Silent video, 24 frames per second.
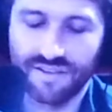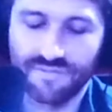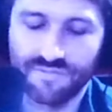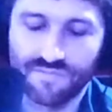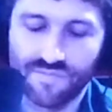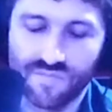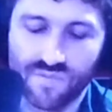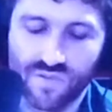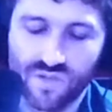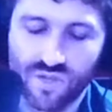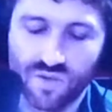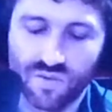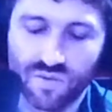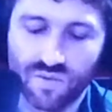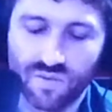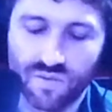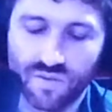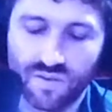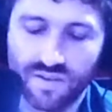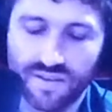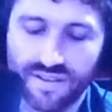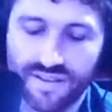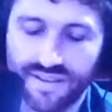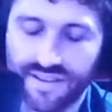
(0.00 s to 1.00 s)
So,
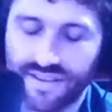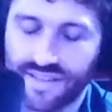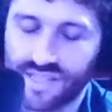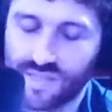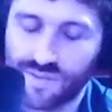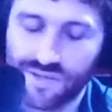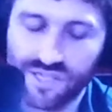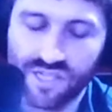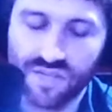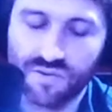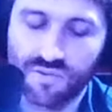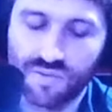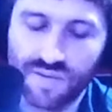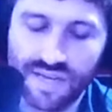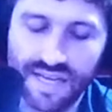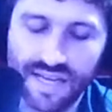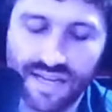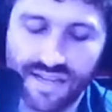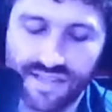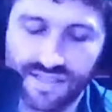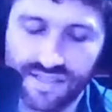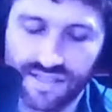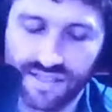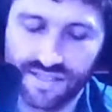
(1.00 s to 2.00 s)
especially when we get
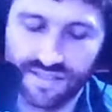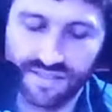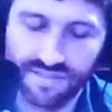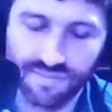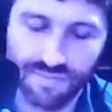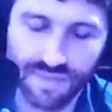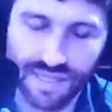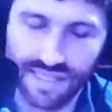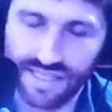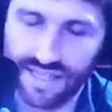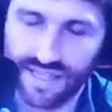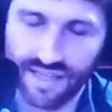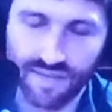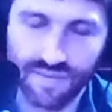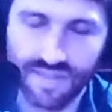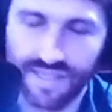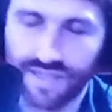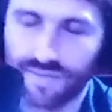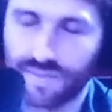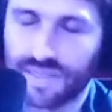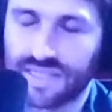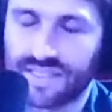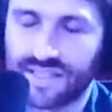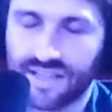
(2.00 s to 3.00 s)
into big tech and we talk
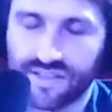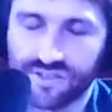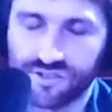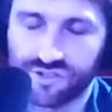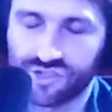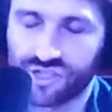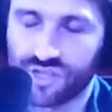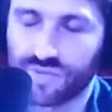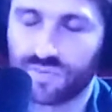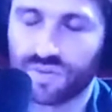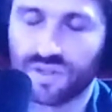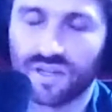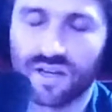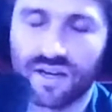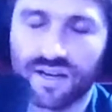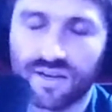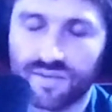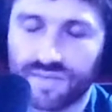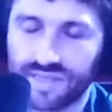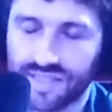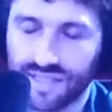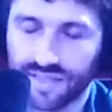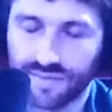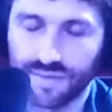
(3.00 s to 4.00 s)
about censorship a lot, we
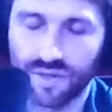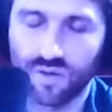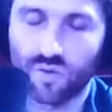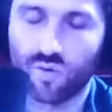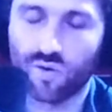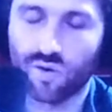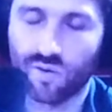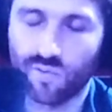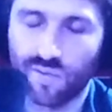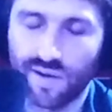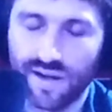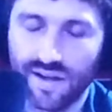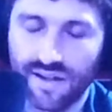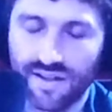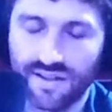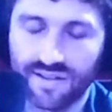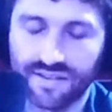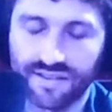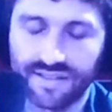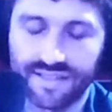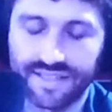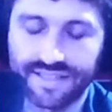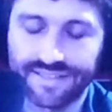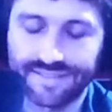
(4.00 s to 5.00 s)
talk about Orwell,
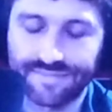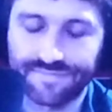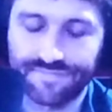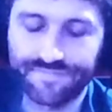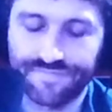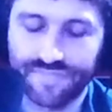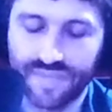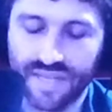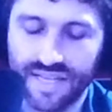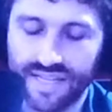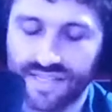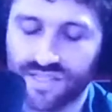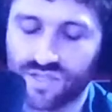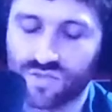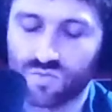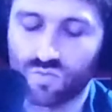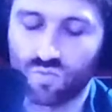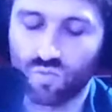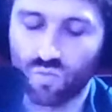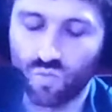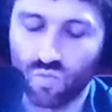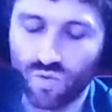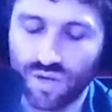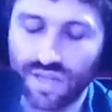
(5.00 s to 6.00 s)
he has this
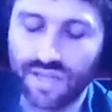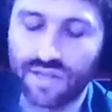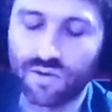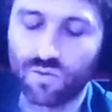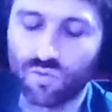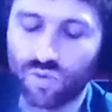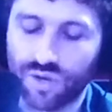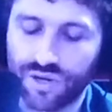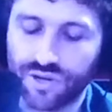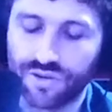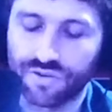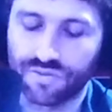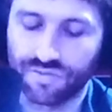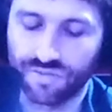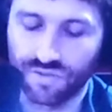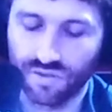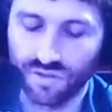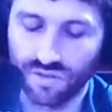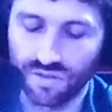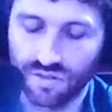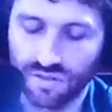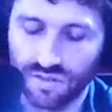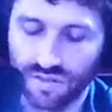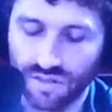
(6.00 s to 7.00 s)
really
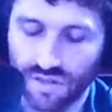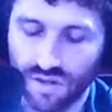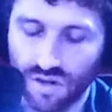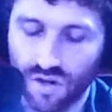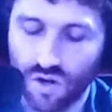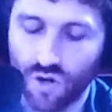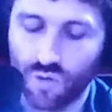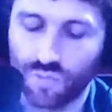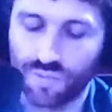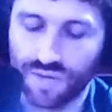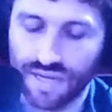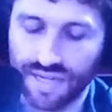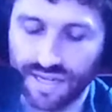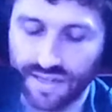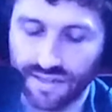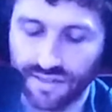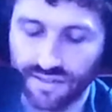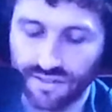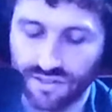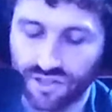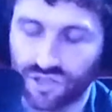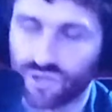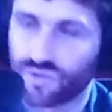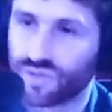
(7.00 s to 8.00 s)
wonderful opening
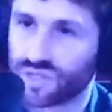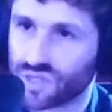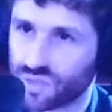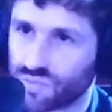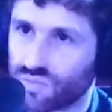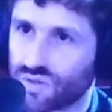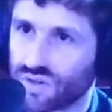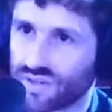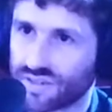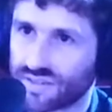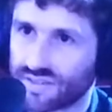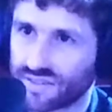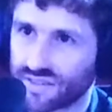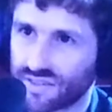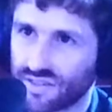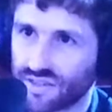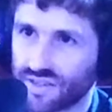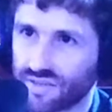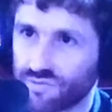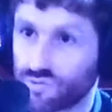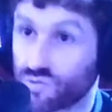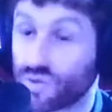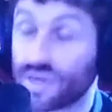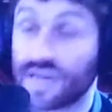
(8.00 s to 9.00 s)
to this book.
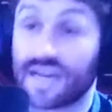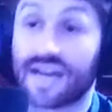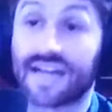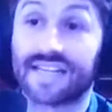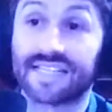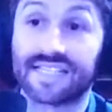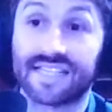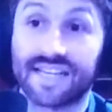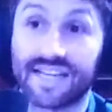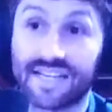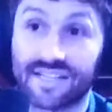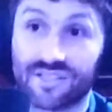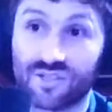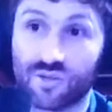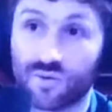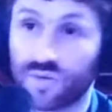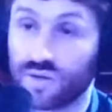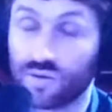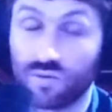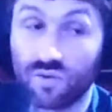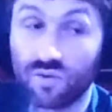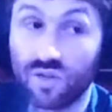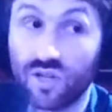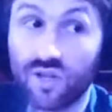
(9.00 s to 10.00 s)
It was written in 1982.
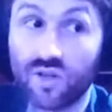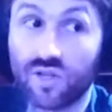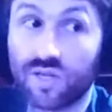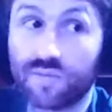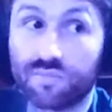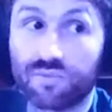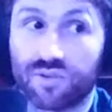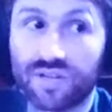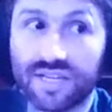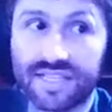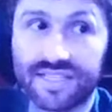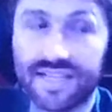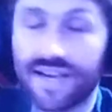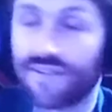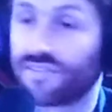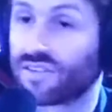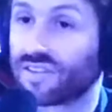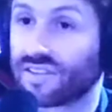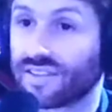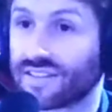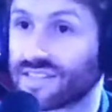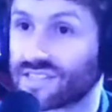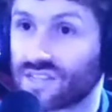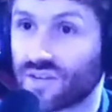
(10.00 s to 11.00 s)
It literally predicts everything
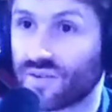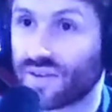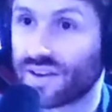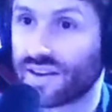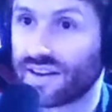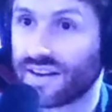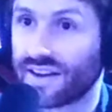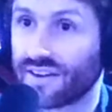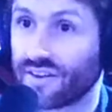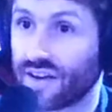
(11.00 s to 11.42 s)
that's going on now.